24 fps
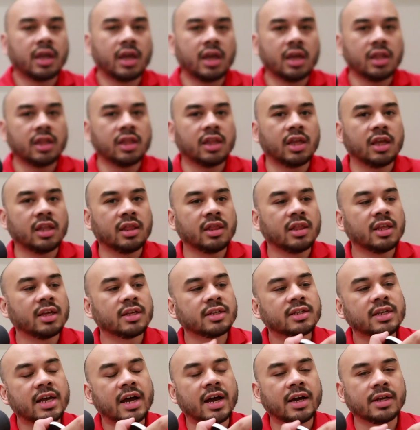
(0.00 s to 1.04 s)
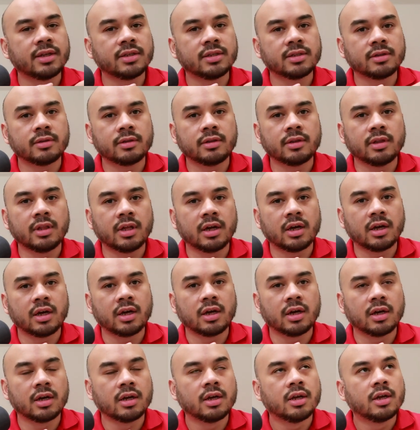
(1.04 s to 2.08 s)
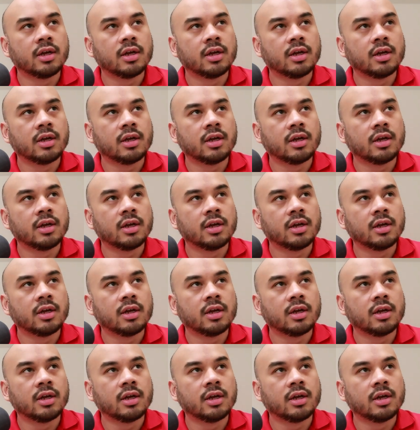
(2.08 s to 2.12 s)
and then this as the